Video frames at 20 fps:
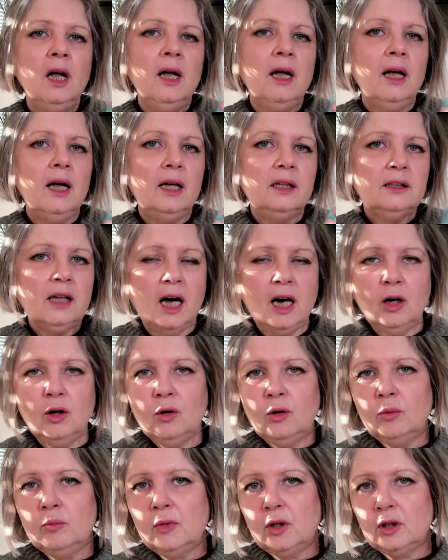and
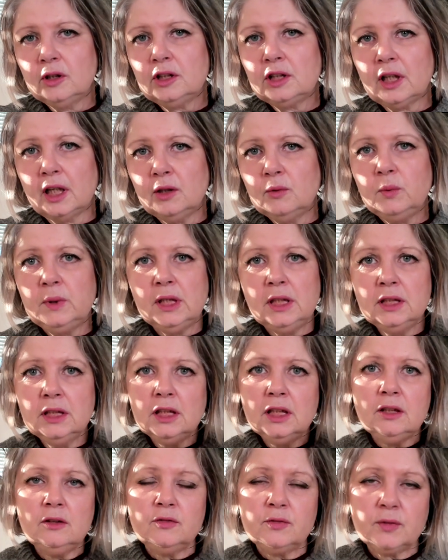how much I will
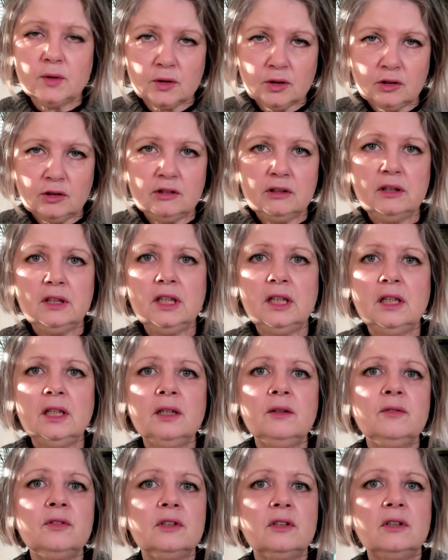need for the
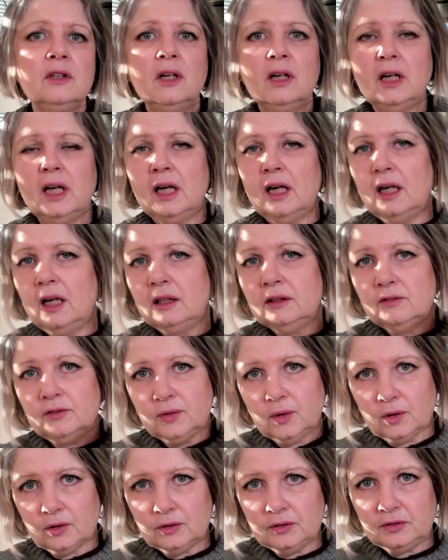sleeves and
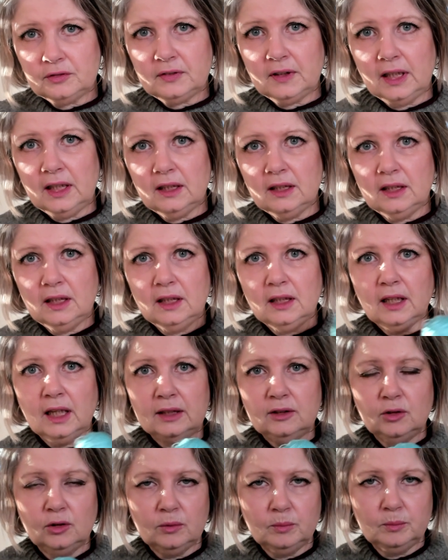for the fading
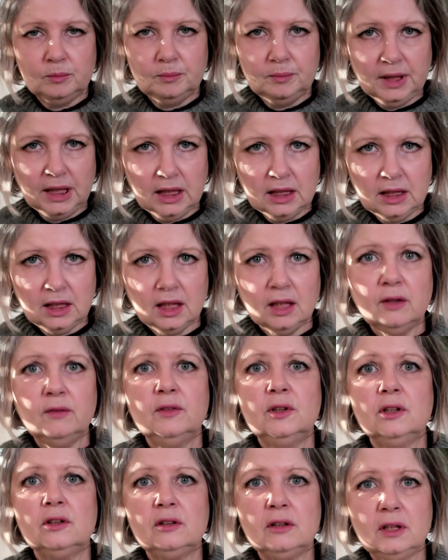at the beginning of
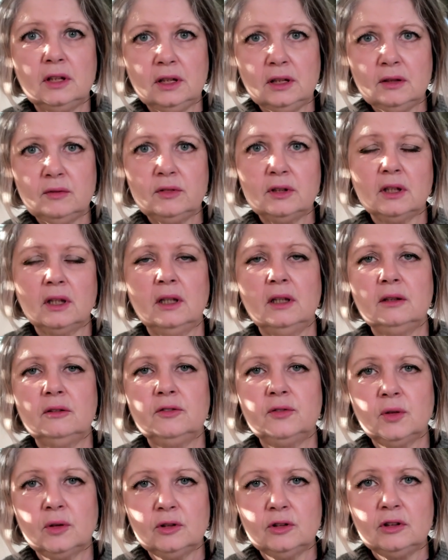the sleeves and
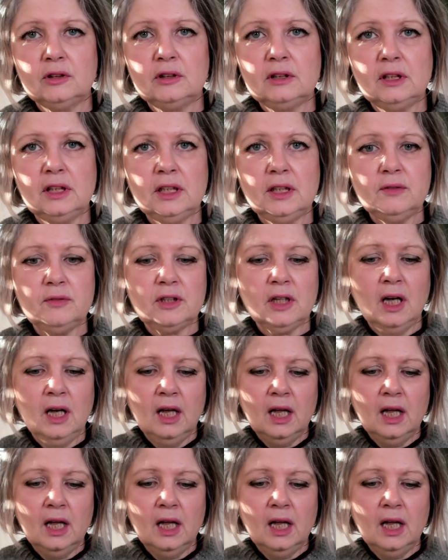for the sleeves.